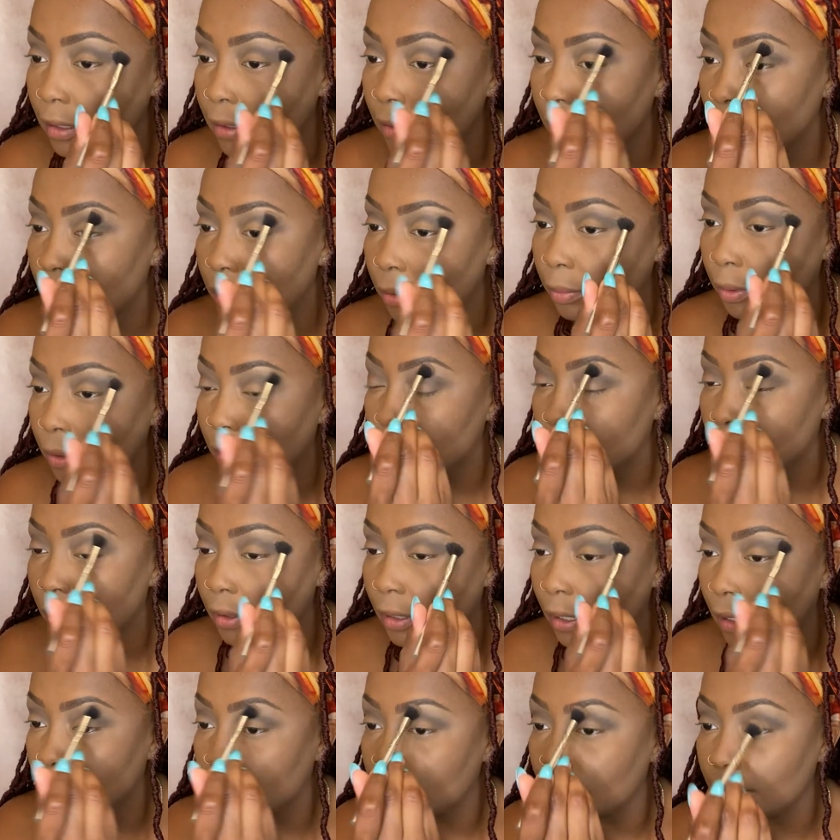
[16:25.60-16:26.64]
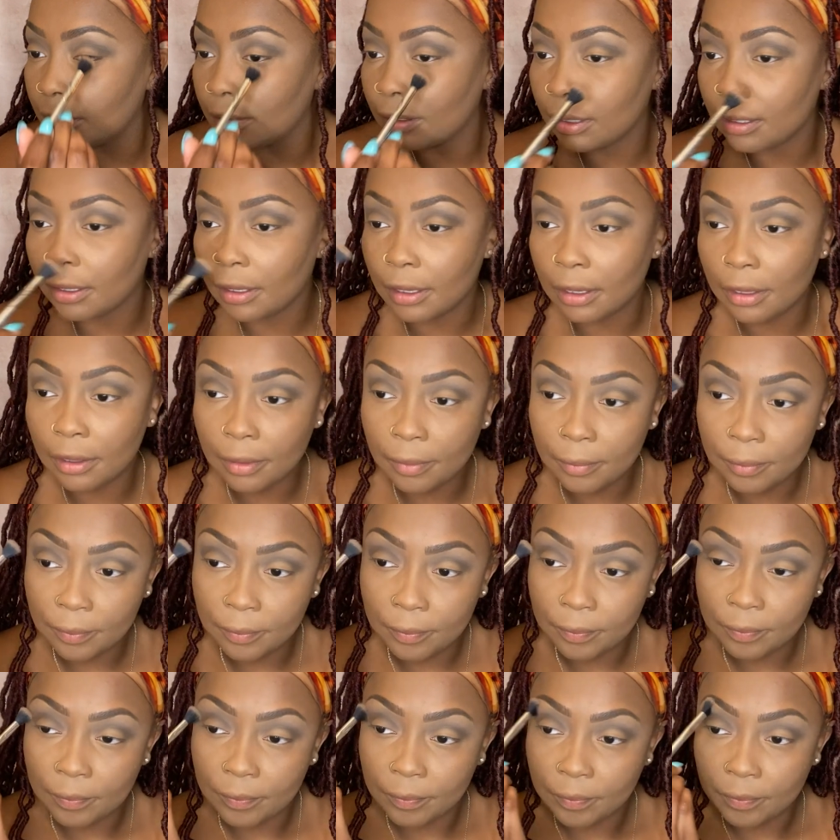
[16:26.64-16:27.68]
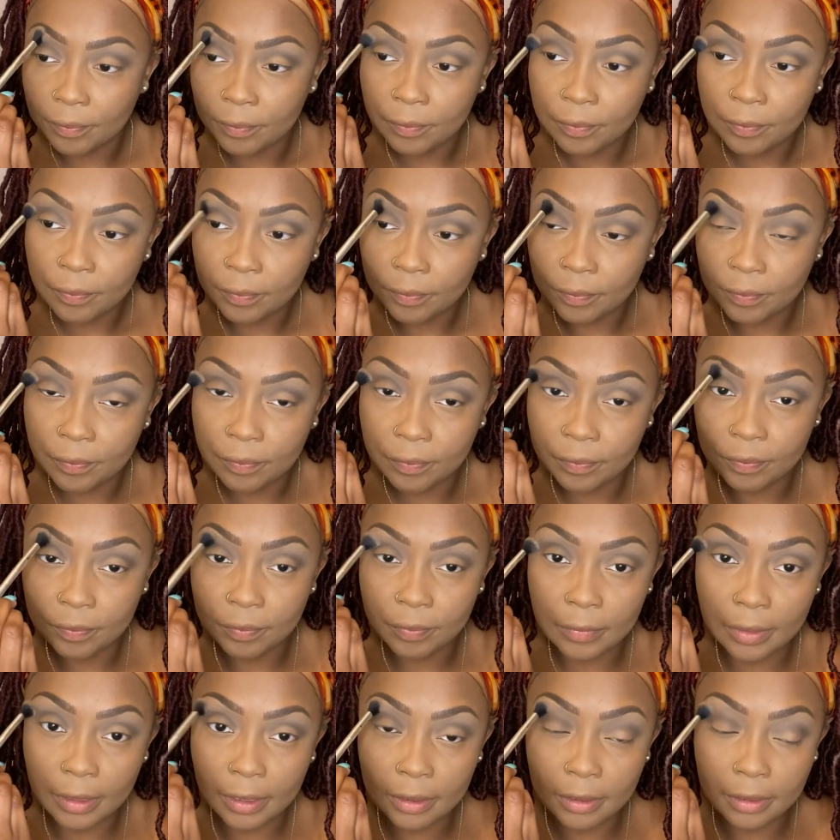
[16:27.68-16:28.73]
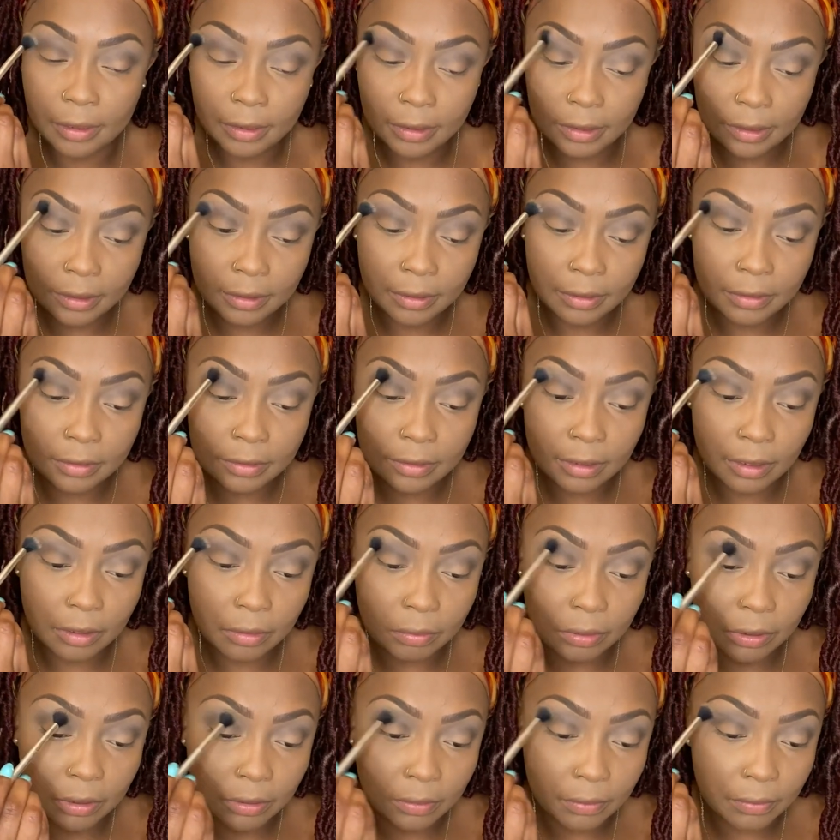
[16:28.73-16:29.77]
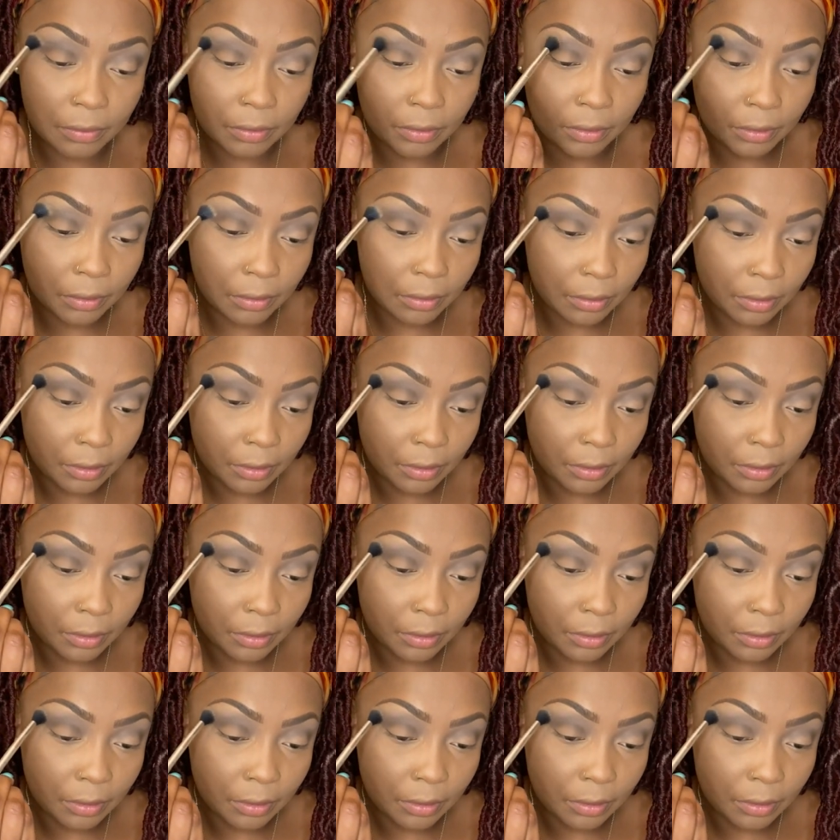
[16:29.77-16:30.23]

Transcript: such a beautiful thing to see. Like so beautiful.